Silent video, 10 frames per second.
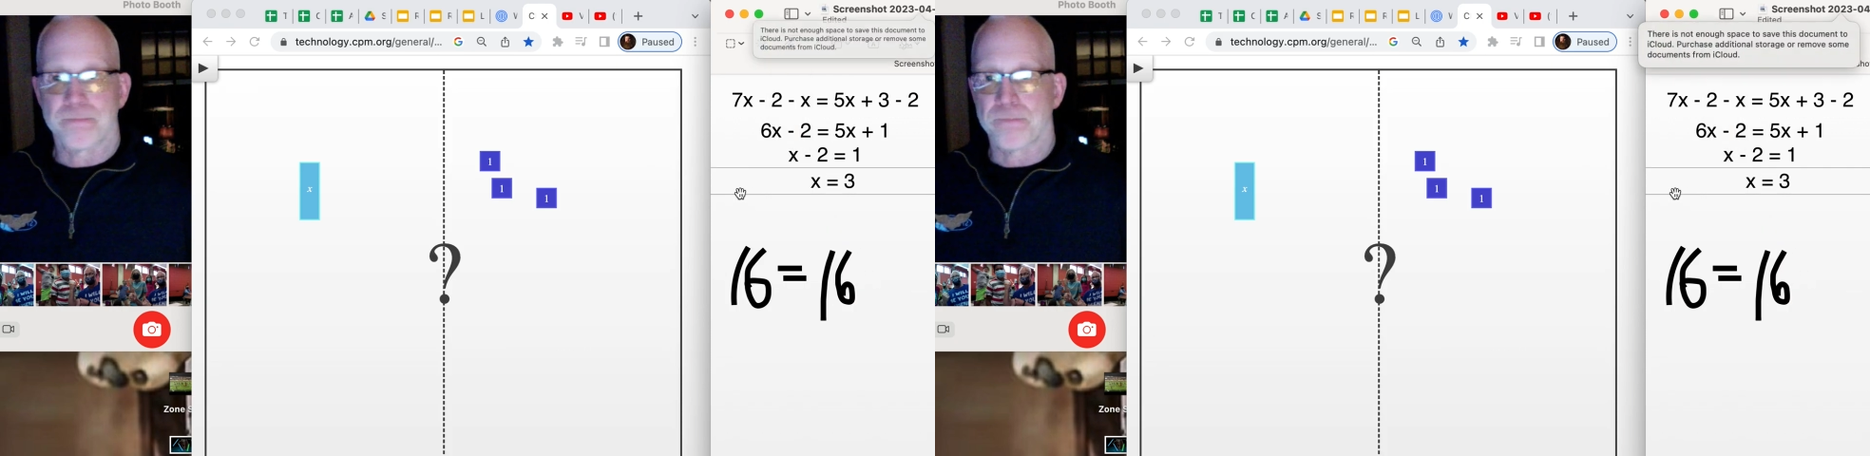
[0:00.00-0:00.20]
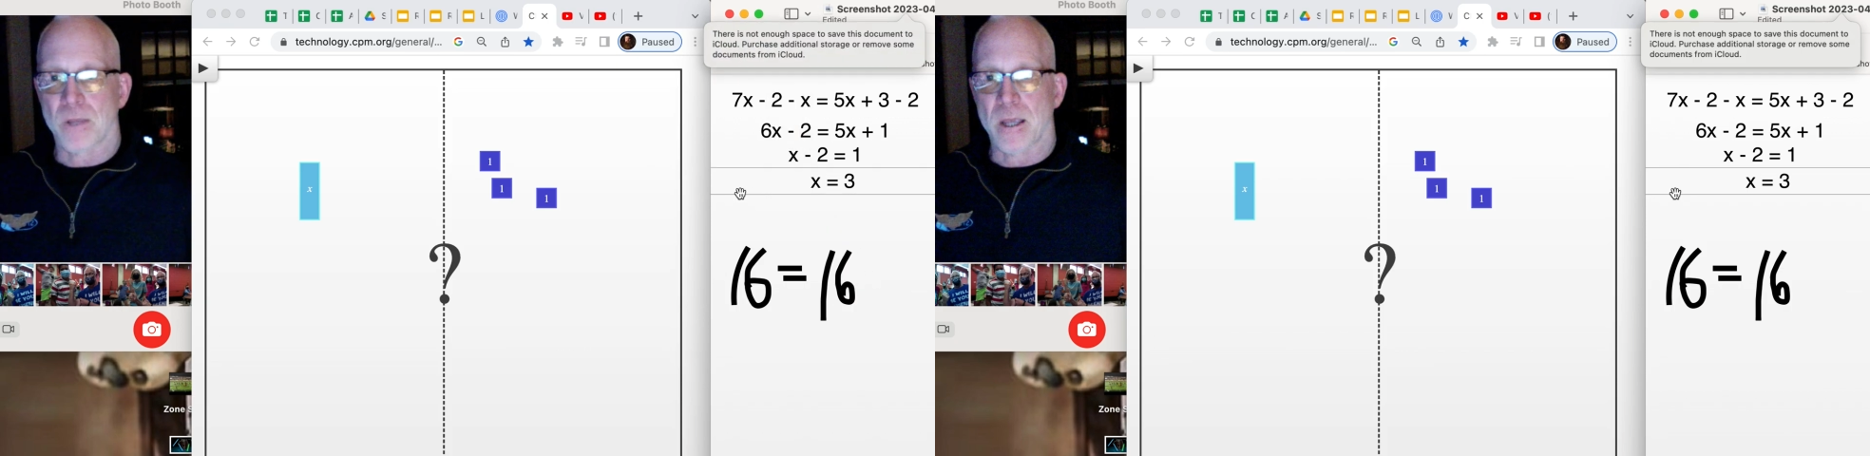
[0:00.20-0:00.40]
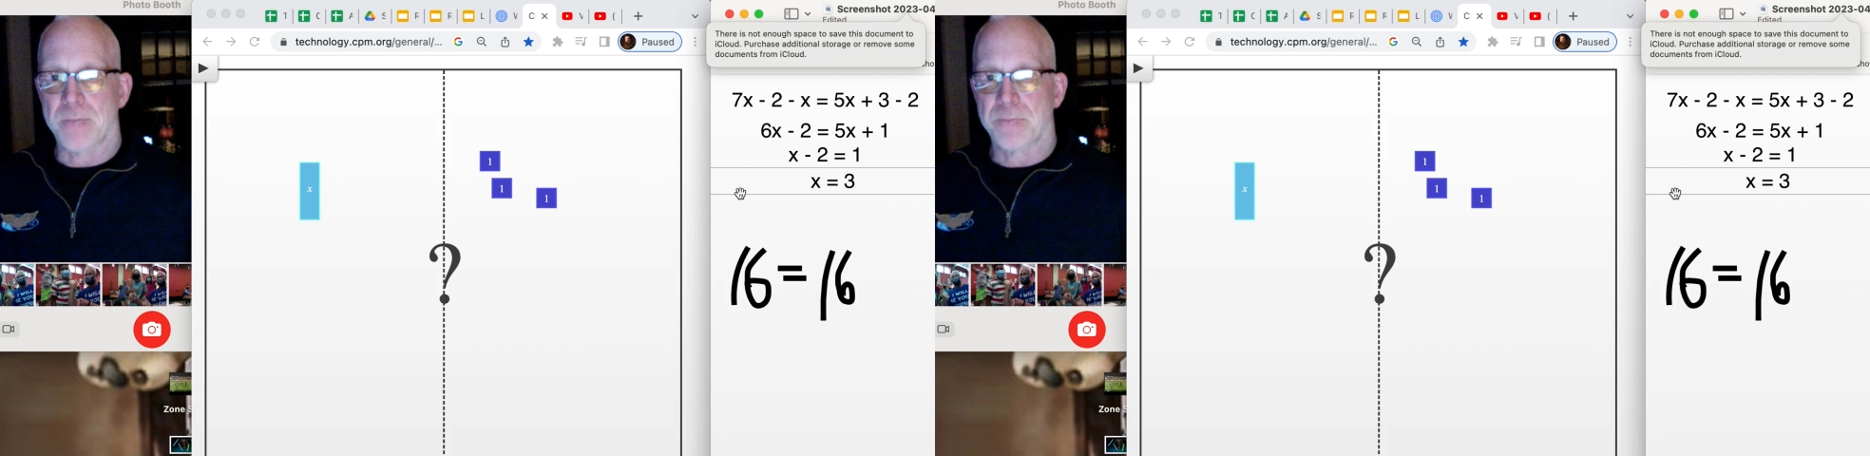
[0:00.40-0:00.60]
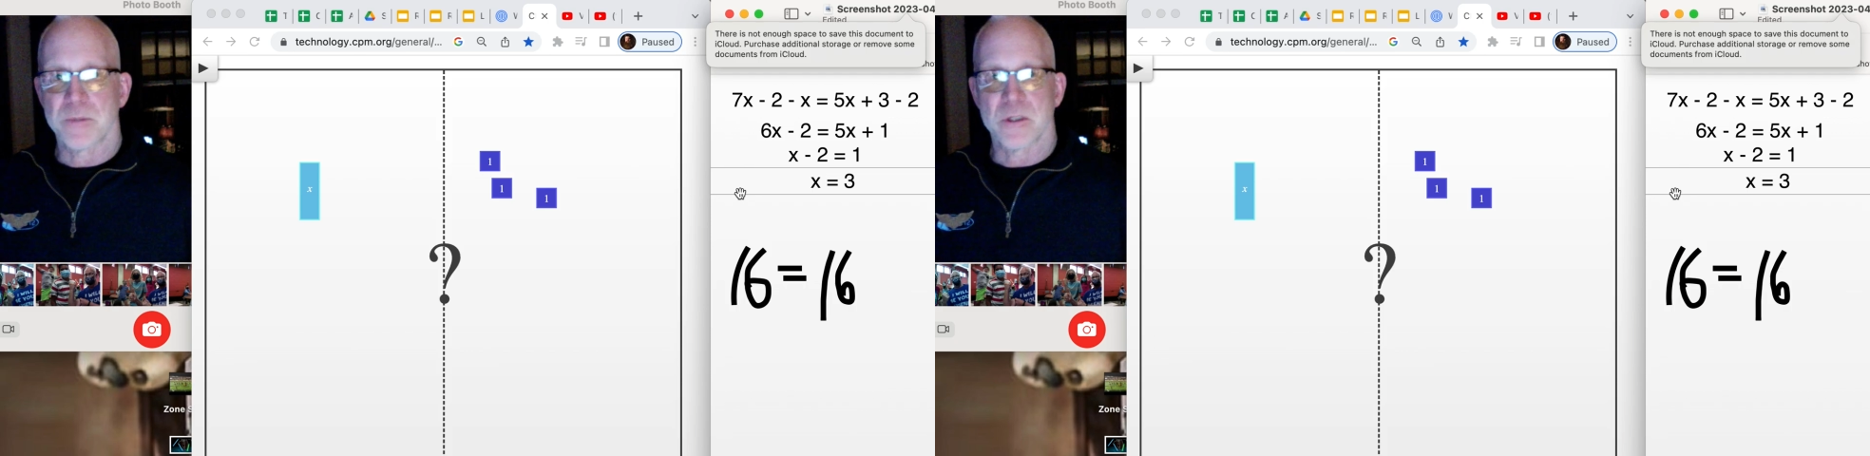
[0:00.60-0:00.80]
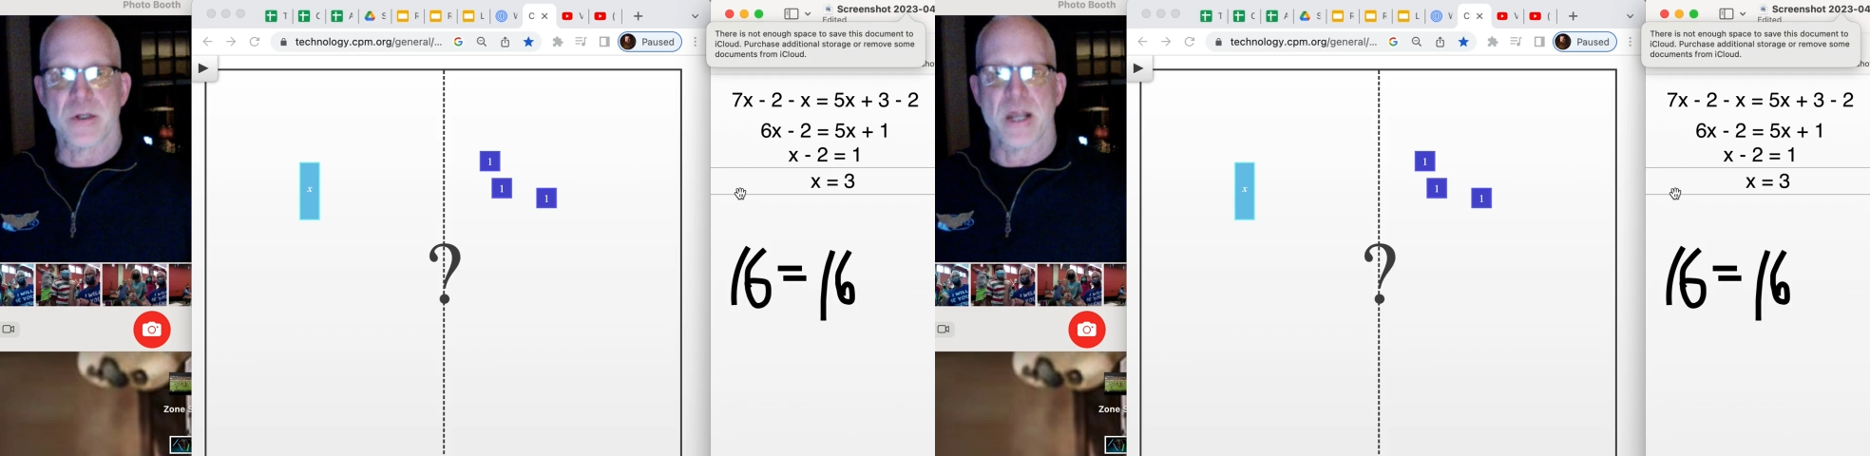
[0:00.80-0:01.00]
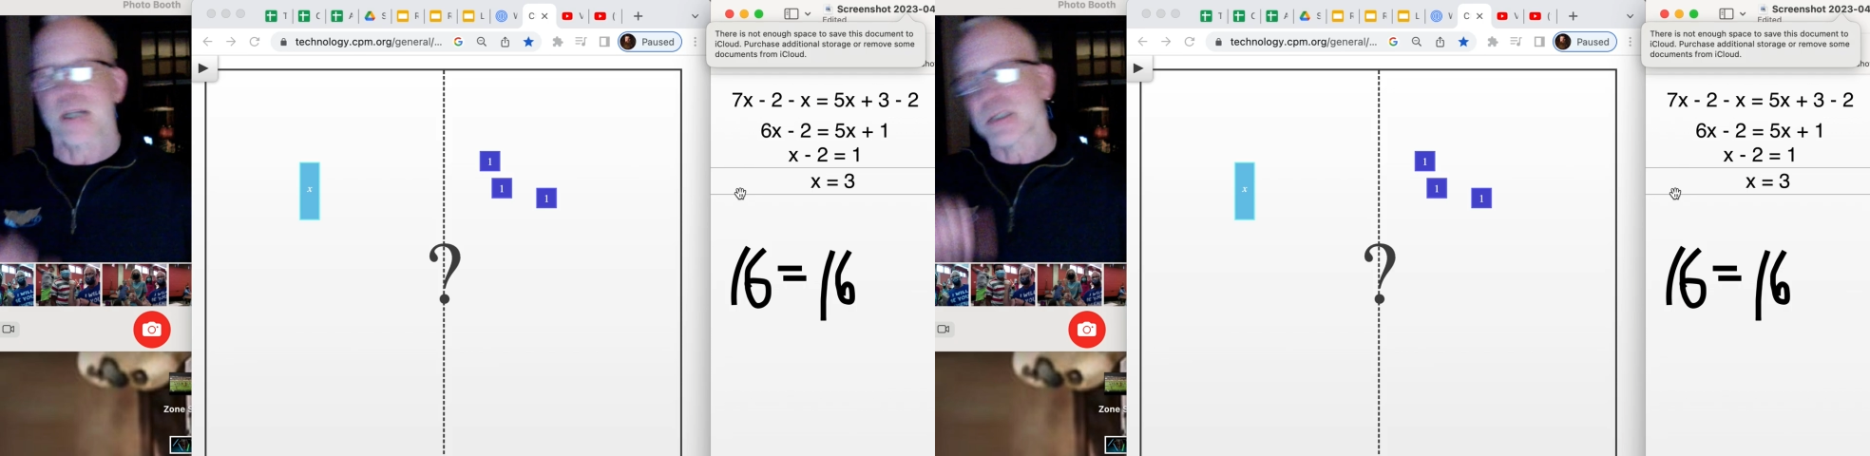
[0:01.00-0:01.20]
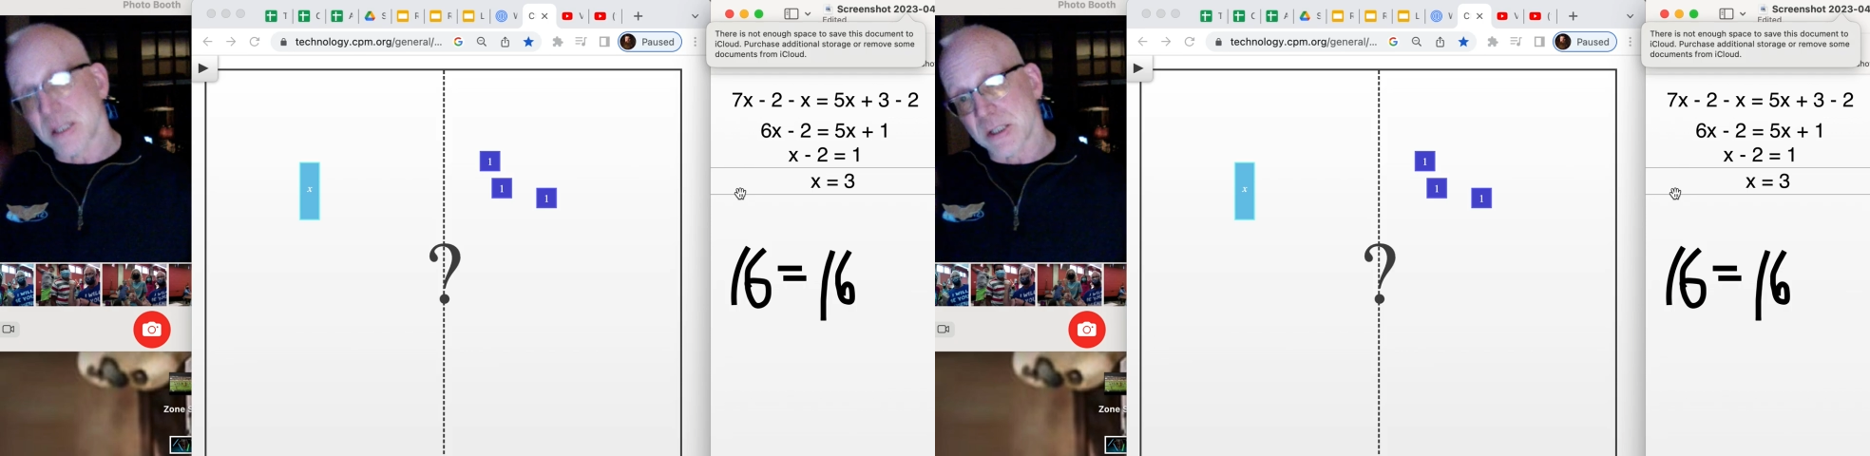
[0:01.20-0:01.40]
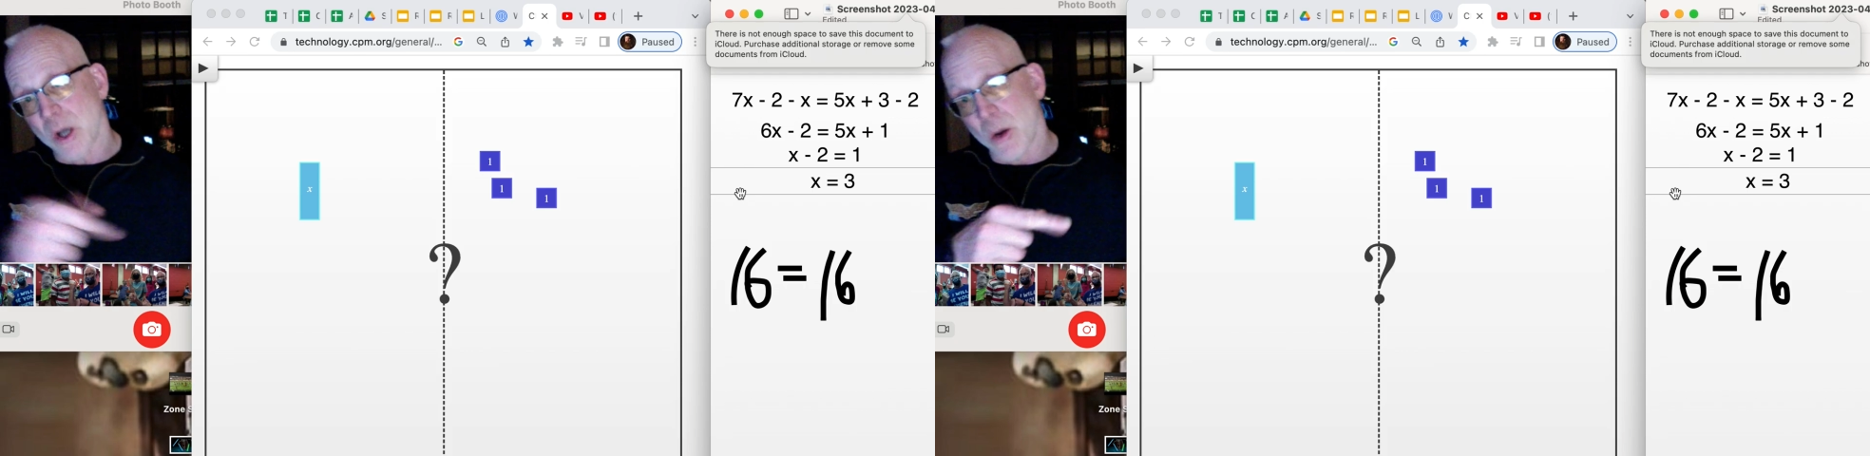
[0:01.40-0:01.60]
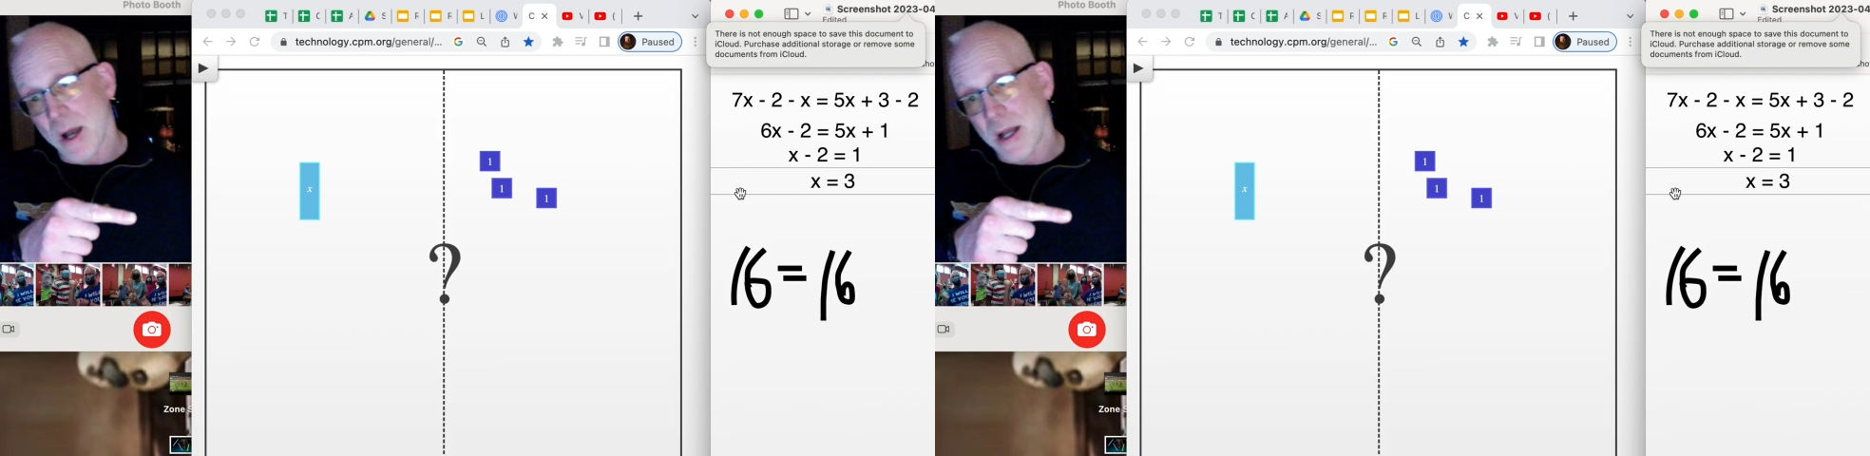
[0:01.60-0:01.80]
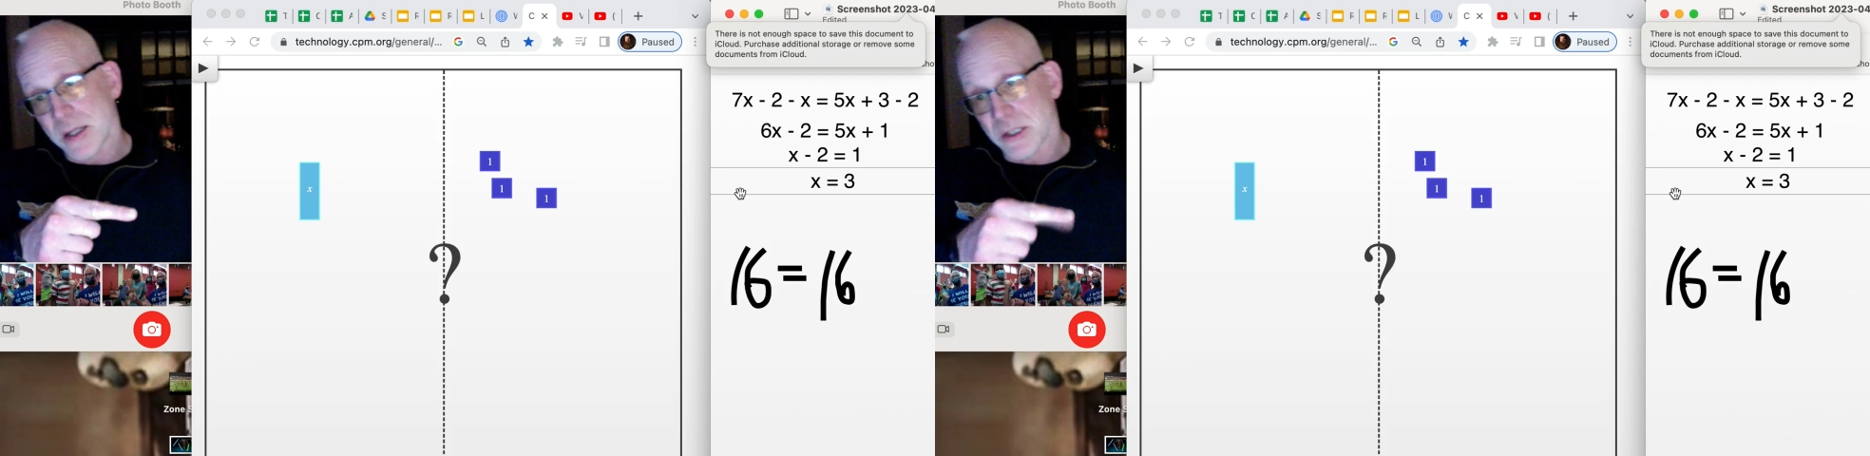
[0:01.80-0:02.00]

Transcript: Okay, so next let's go on